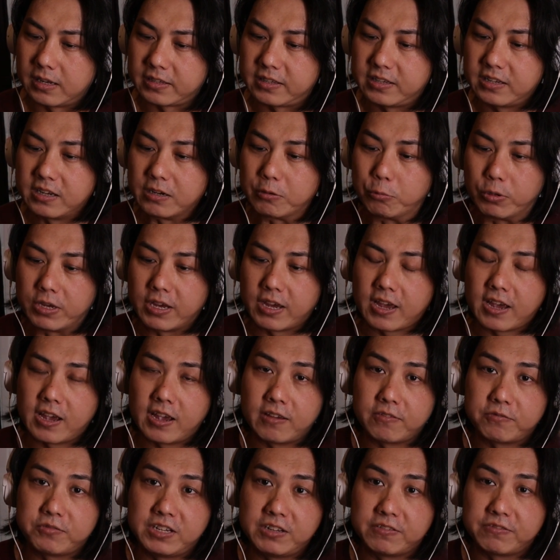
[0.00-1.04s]
Here we
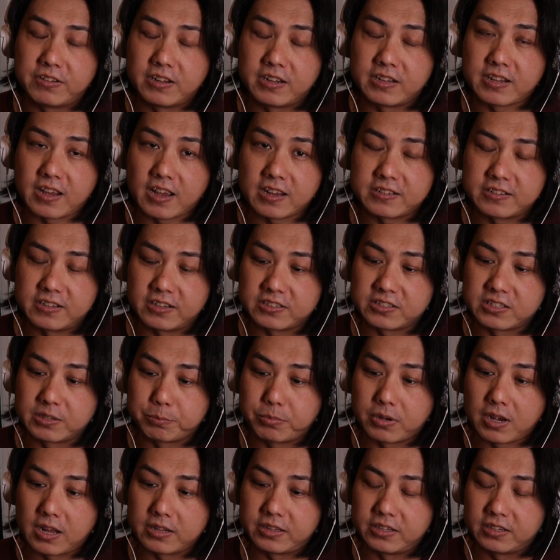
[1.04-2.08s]
have the fantastic
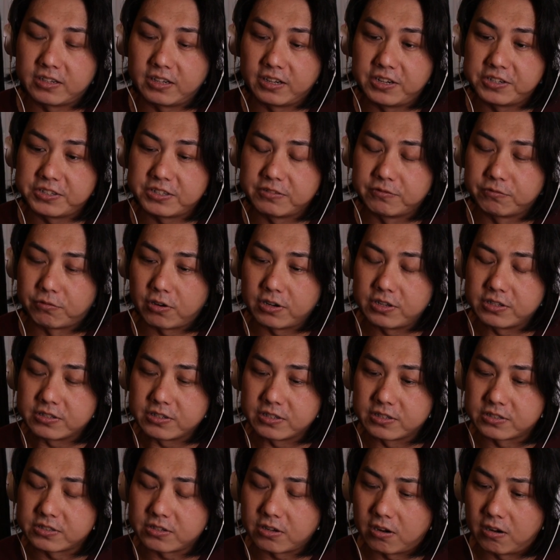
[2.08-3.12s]
super articulation
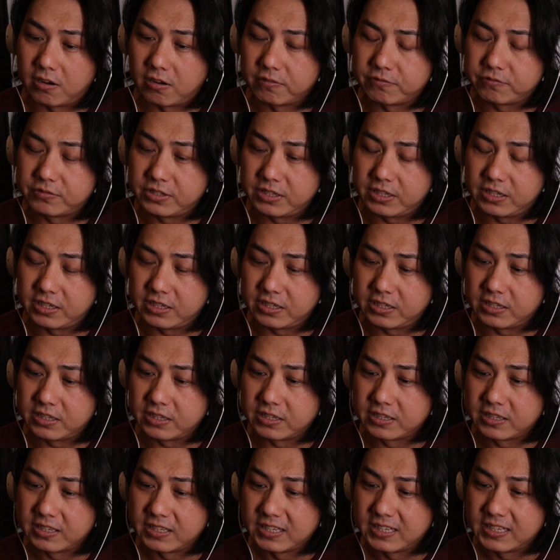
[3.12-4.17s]
voices of the
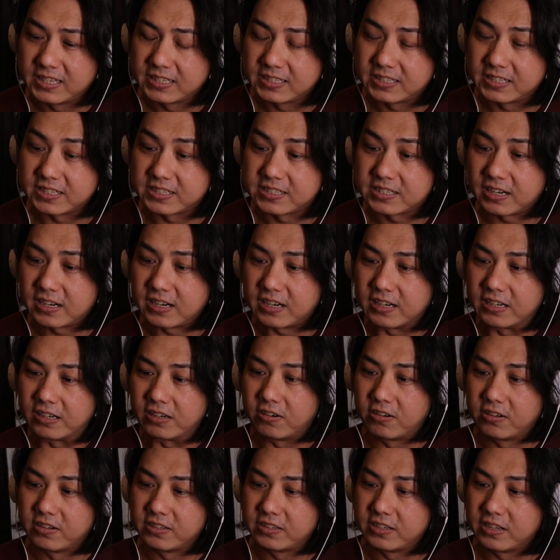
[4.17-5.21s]
guitar
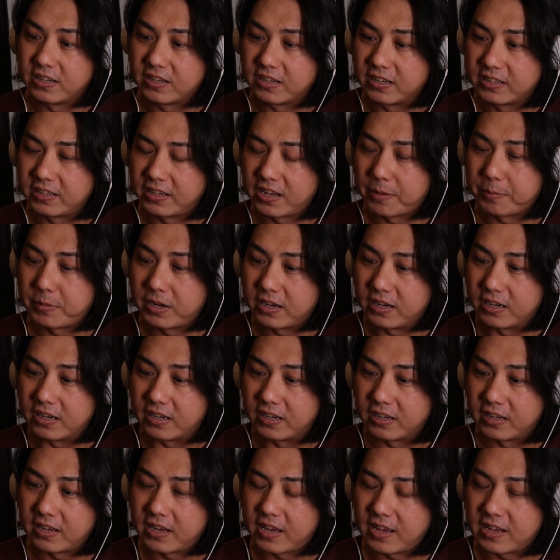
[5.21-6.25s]
on the
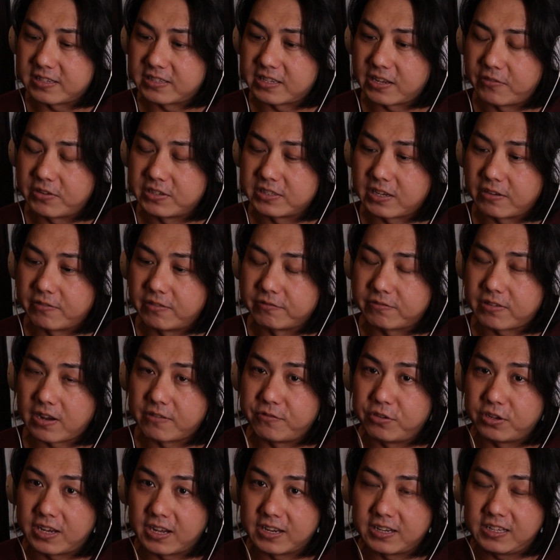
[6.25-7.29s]
Yamaha S775.
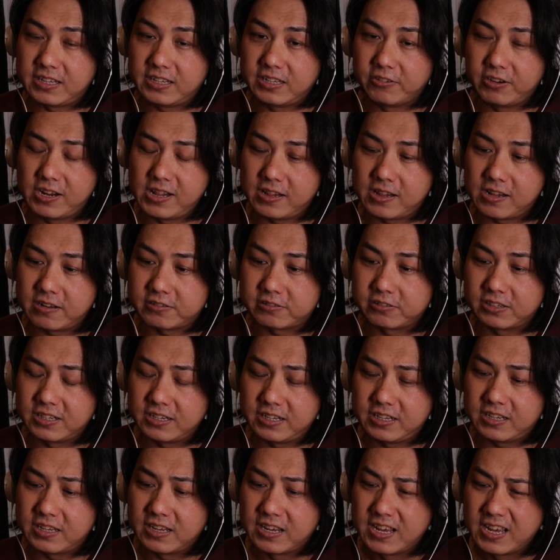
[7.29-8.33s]
You can
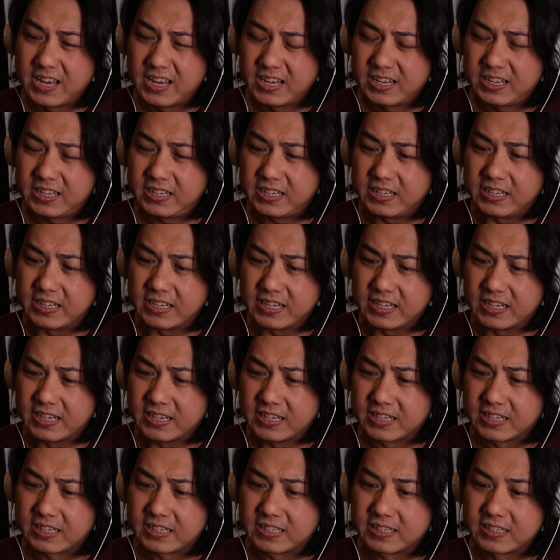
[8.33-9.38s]
literally
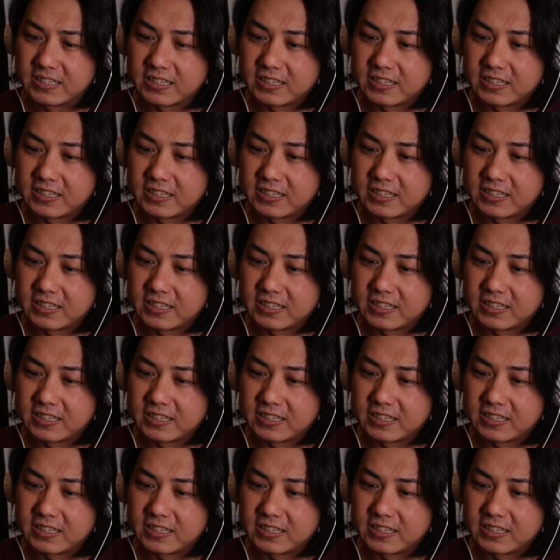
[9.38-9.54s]
hear,